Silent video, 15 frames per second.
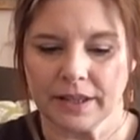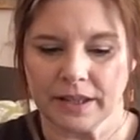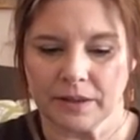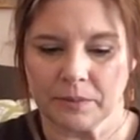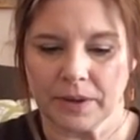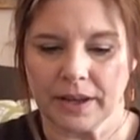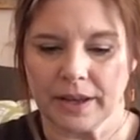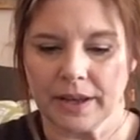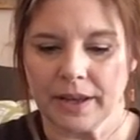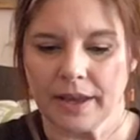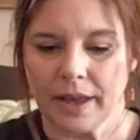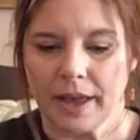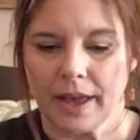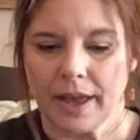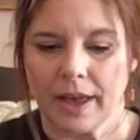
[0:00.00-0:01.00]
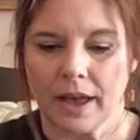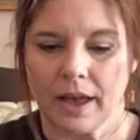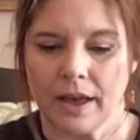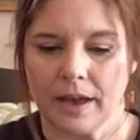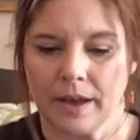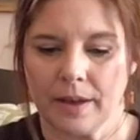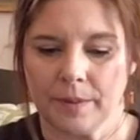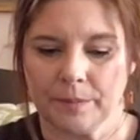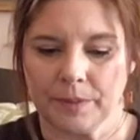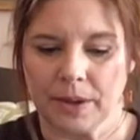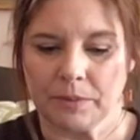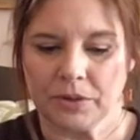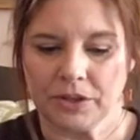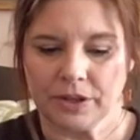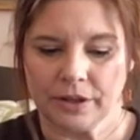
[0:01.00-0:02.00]
anyway,
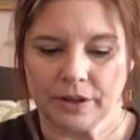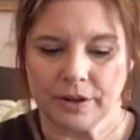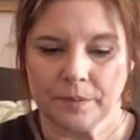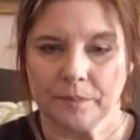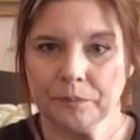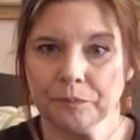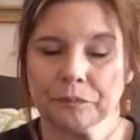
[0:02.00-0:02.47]
I'm sure